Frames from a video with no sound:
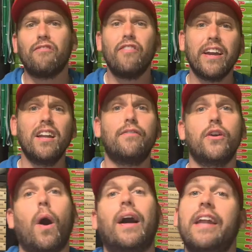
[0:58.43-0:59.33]
a regular
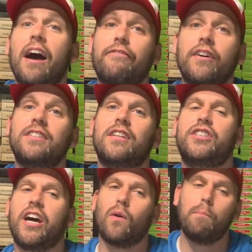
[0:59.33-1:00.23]
viewer and now friend of the
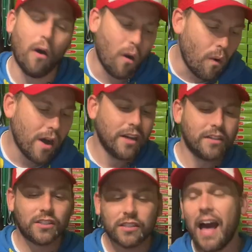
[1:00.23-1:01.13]
channel, Paul.
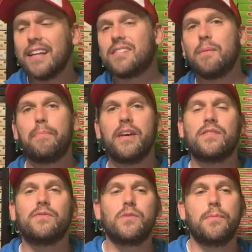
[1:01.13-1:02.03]
Just had some
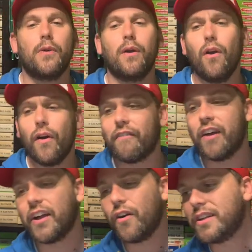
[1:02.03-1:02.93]
bits of Subbuteo lying
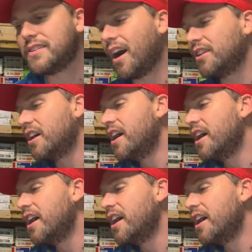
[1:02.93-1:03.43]
around, got in touch,